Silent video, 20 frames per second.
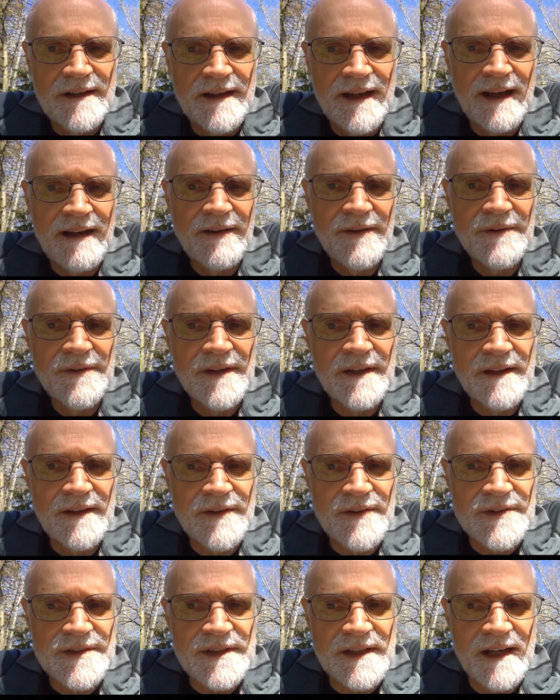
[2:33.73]
Now they
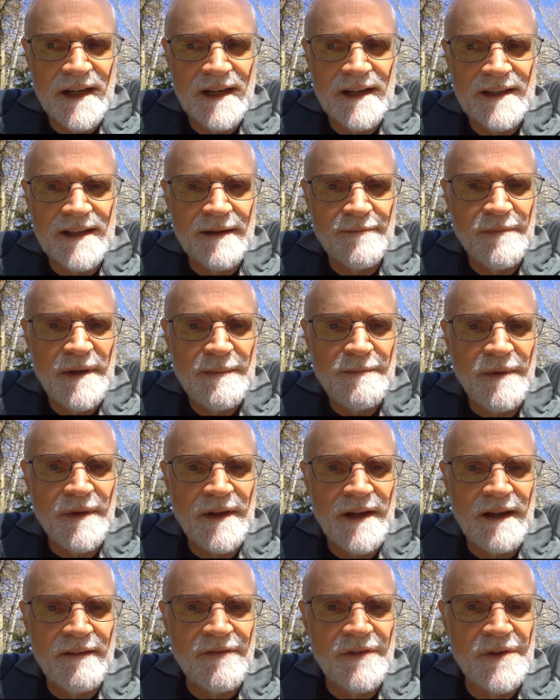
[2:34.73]
understand that people
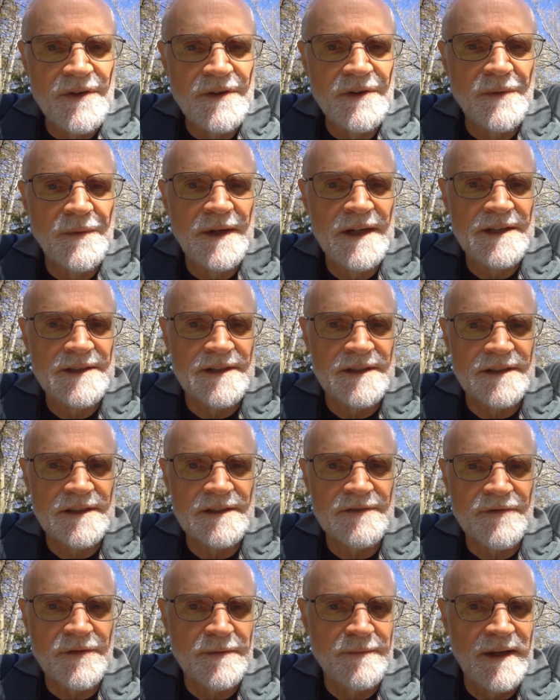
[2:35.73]
have good
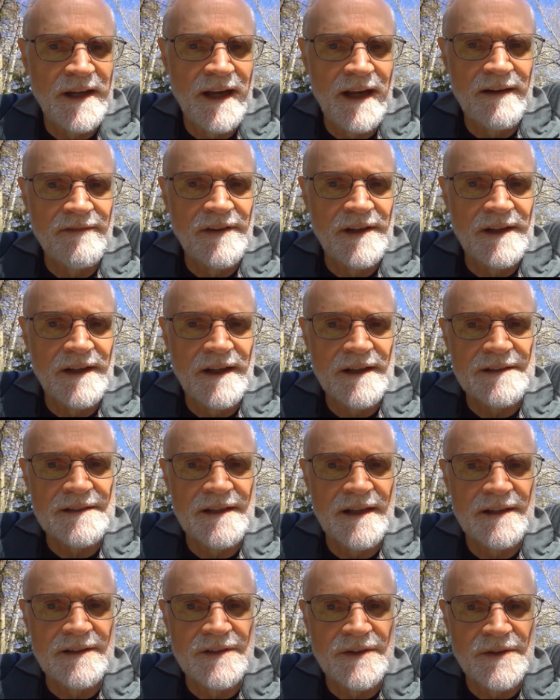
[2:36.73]
reasons for behaving as
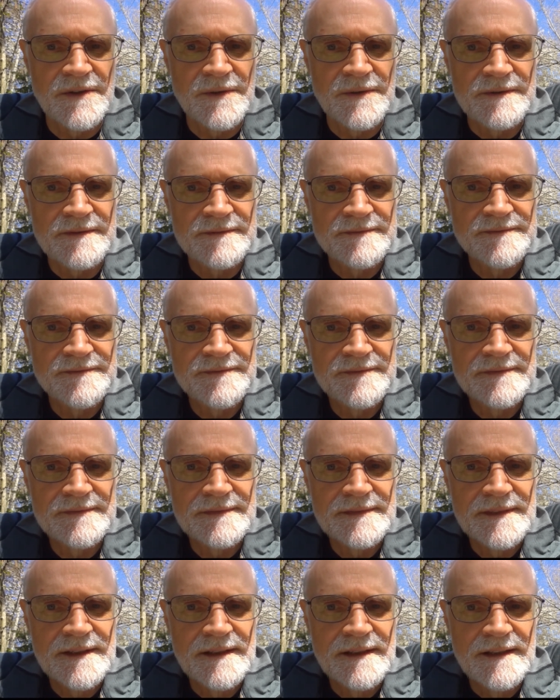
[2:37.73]
they do.
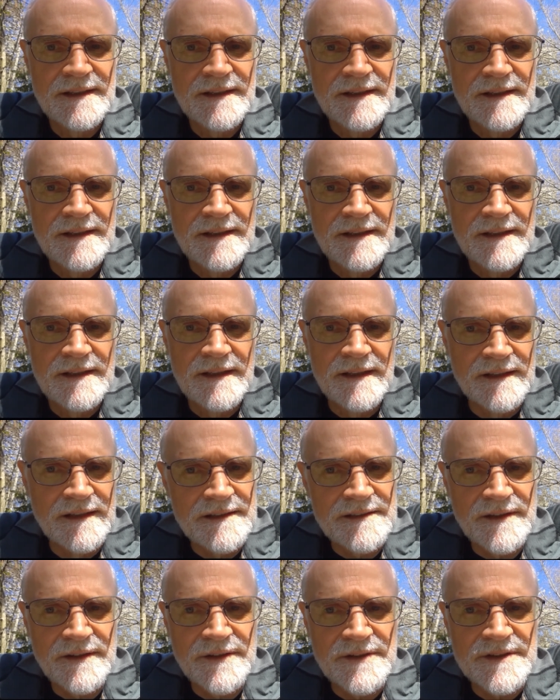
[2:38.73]
And
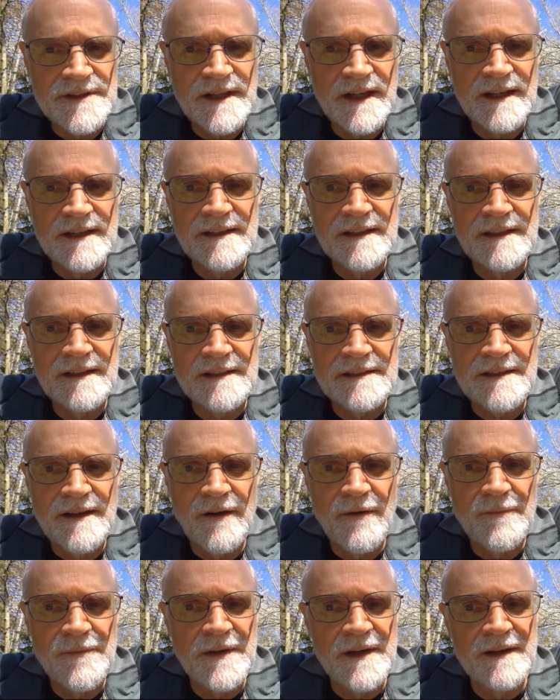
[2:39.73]
this understanding has
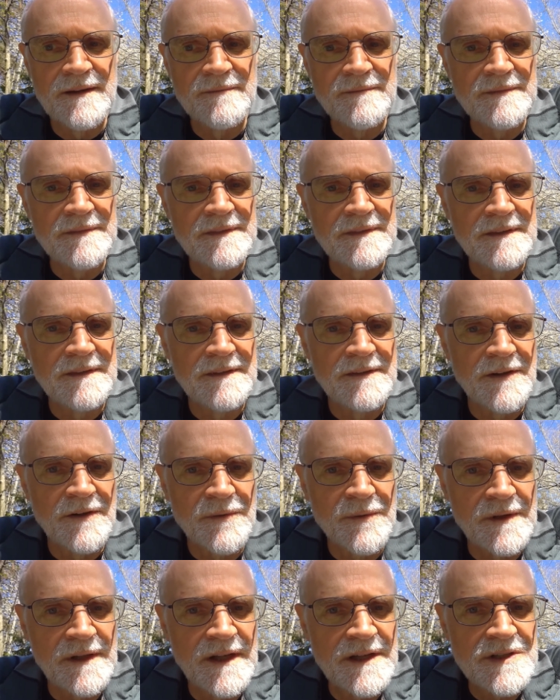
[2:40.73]
helped them in
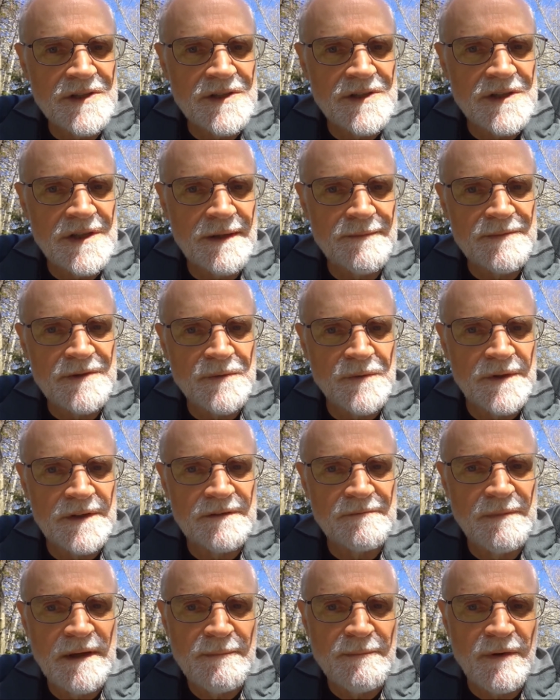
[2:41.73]
their relationships
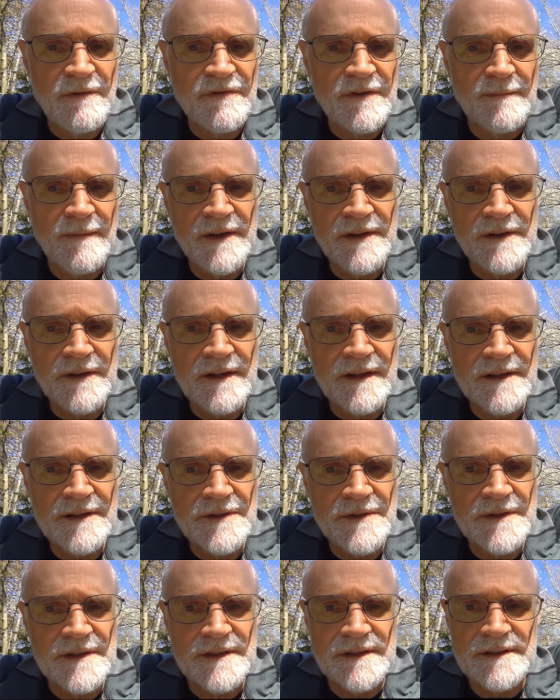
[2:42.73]
with people from other
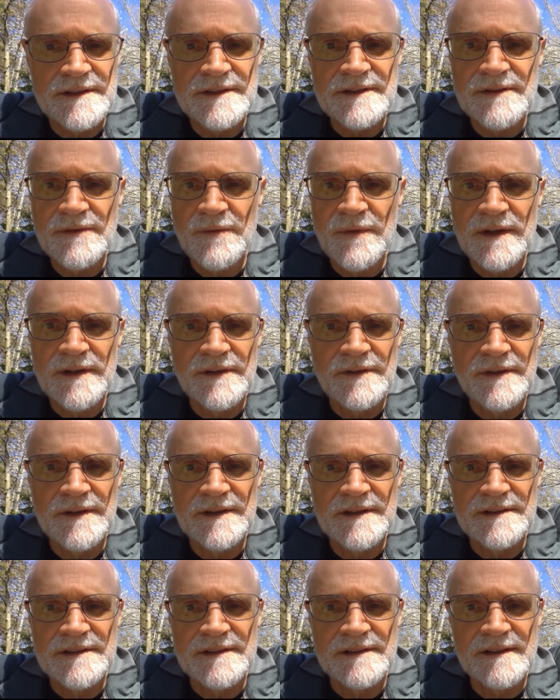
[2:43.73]
countries, whether
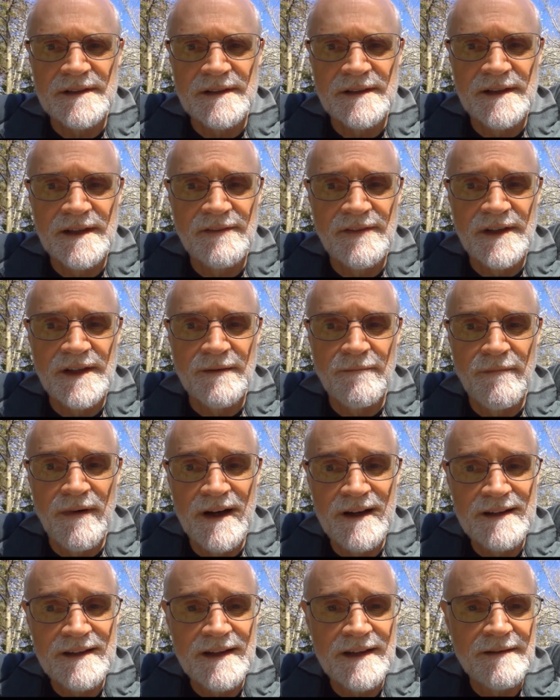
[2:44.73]
it is living
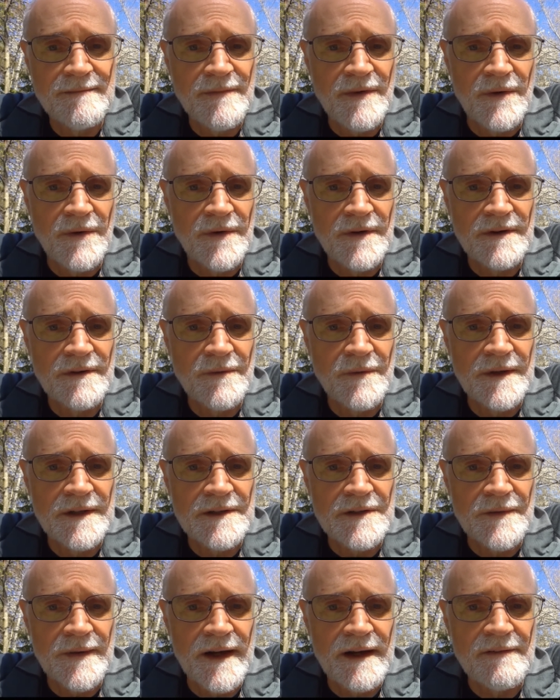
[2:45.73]
among them or
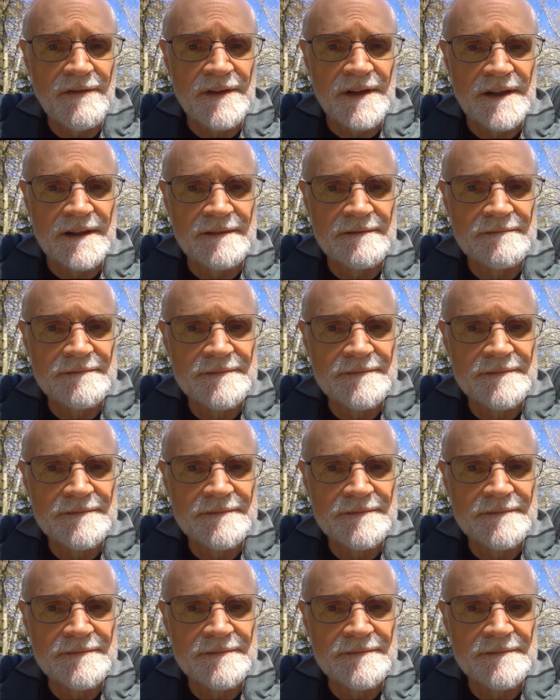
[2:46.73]
when traveling."